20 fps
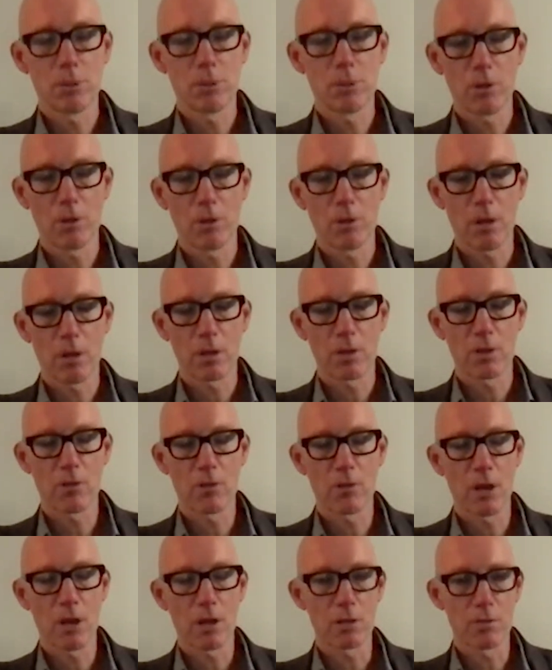you,
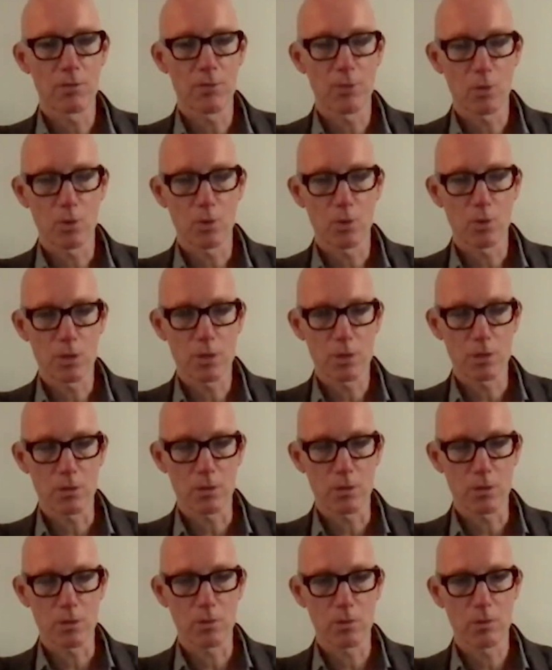Israel is forced
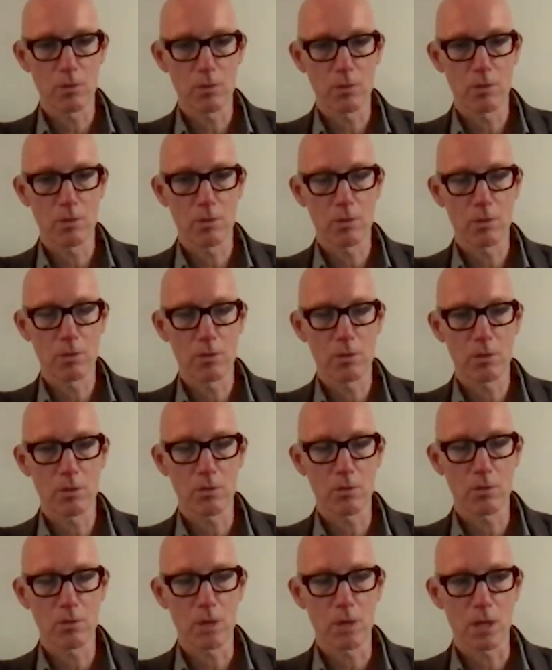to
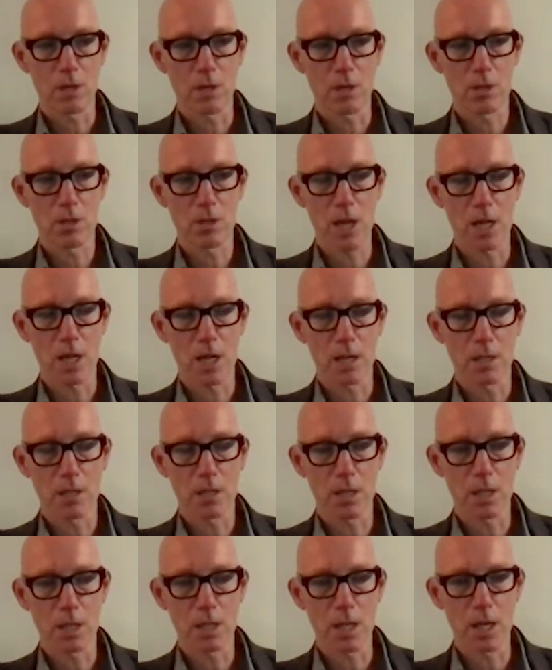to uh, silence
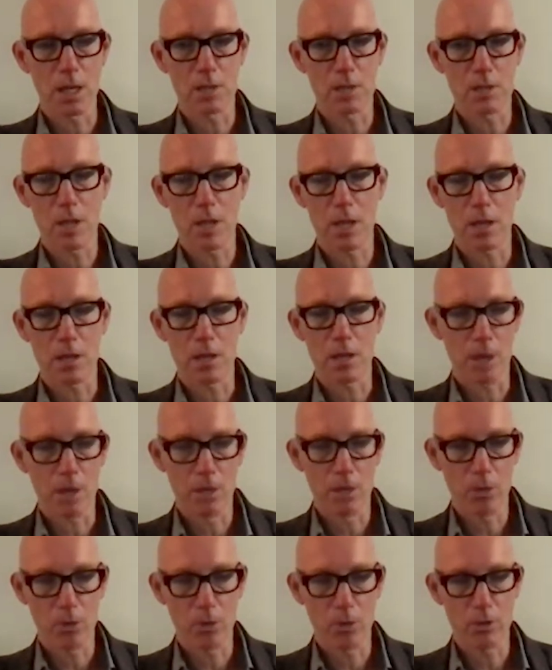the gun, say in a
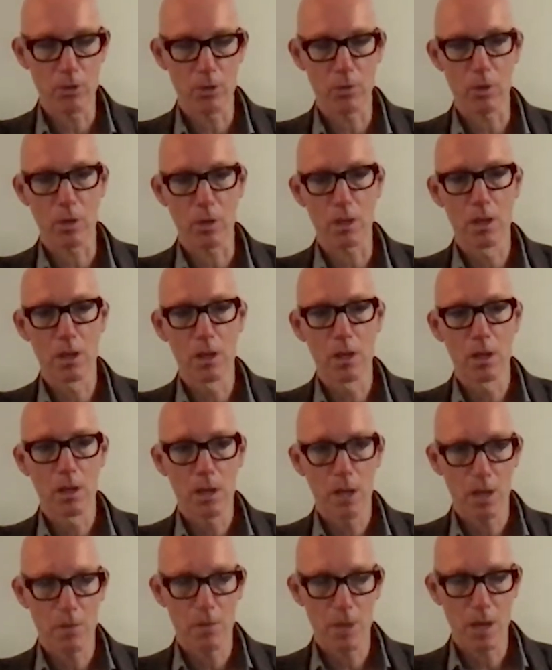month or two, and
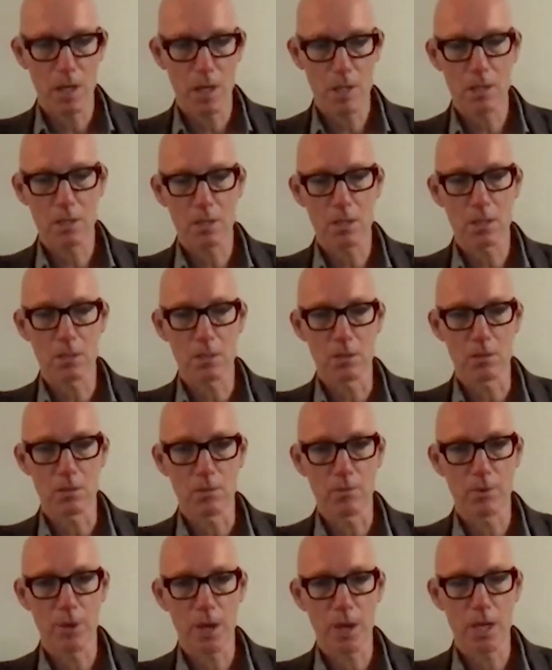Hamas is
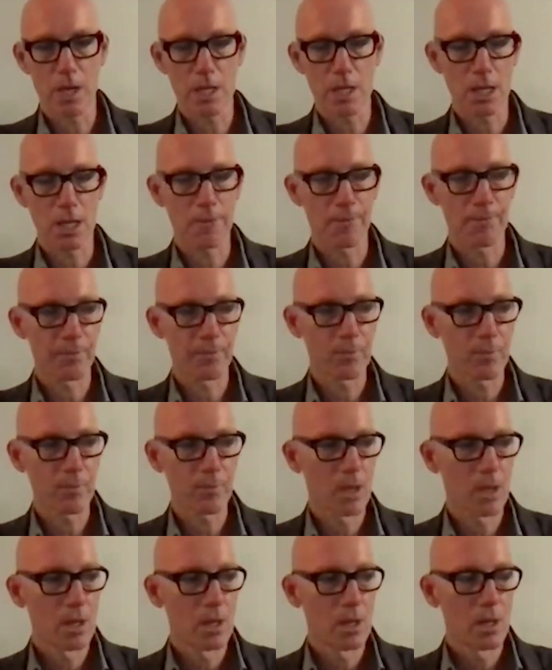still fighting,
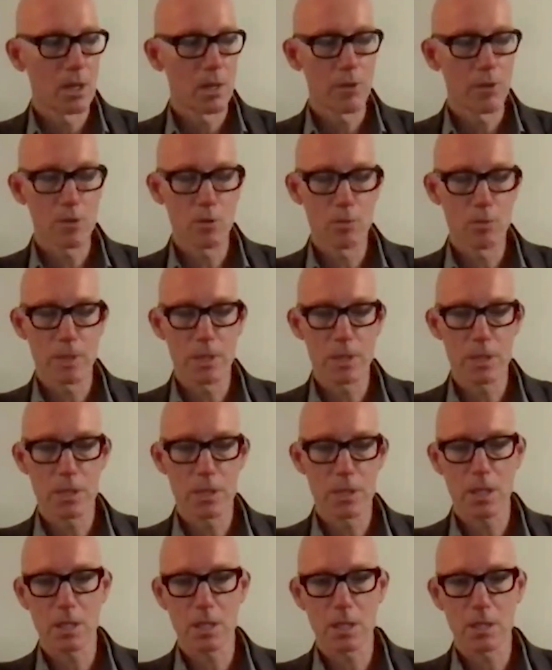this will be
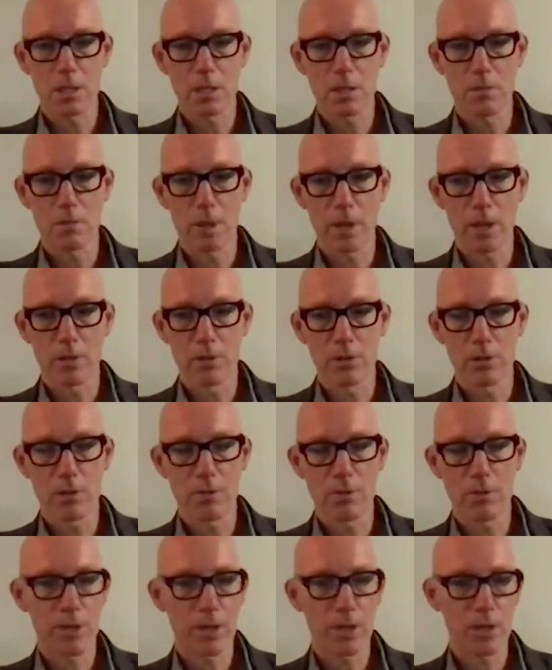seen as a major
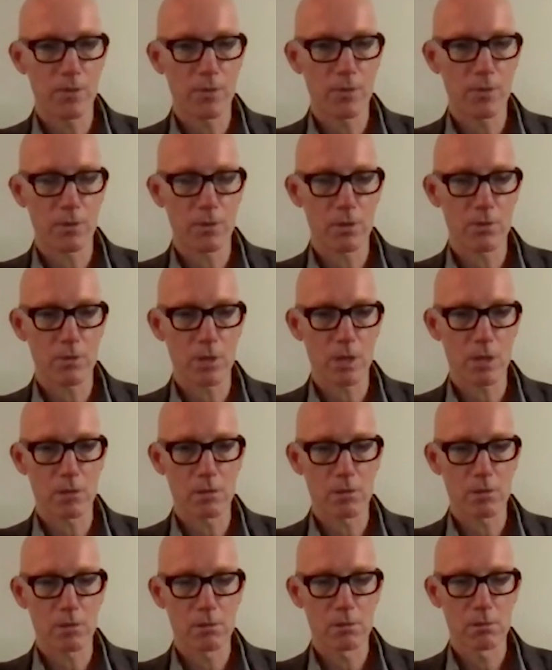defeat for
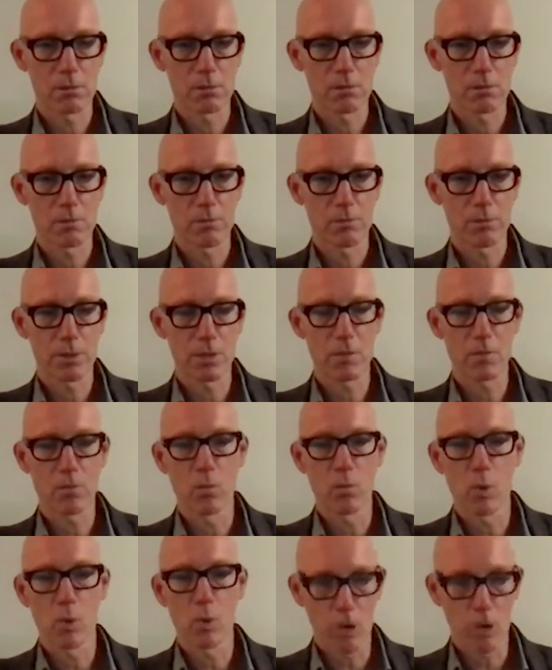Israel because its
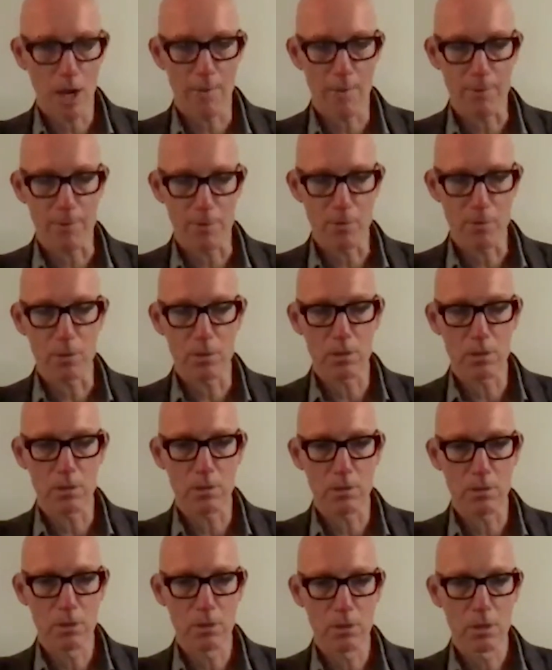war aims were to
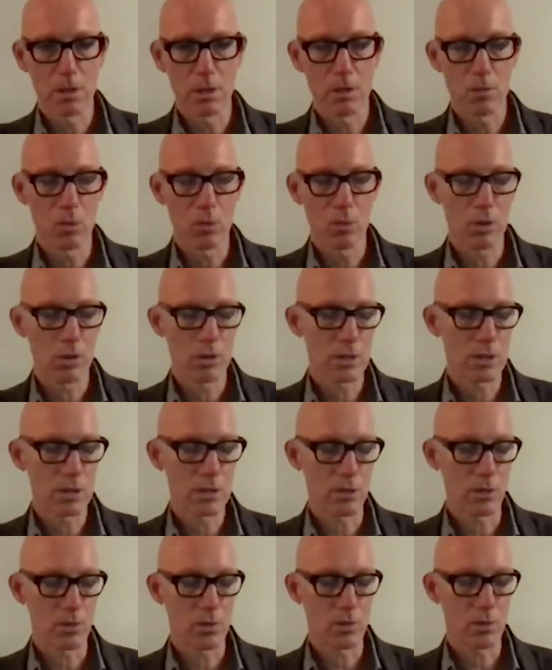do, were
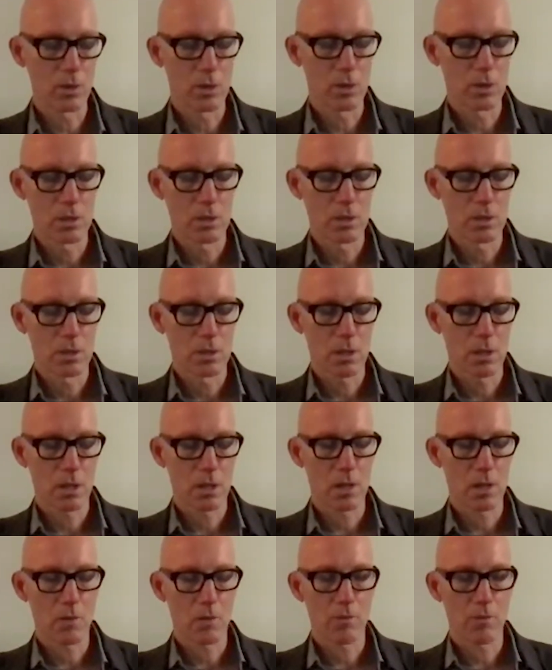to
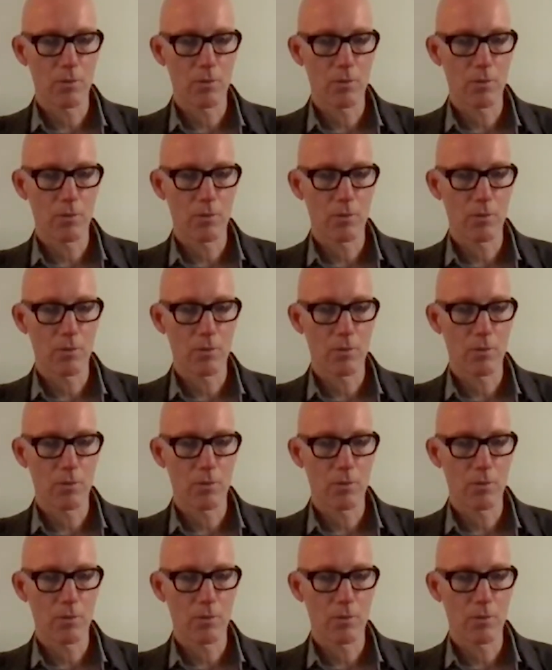uh,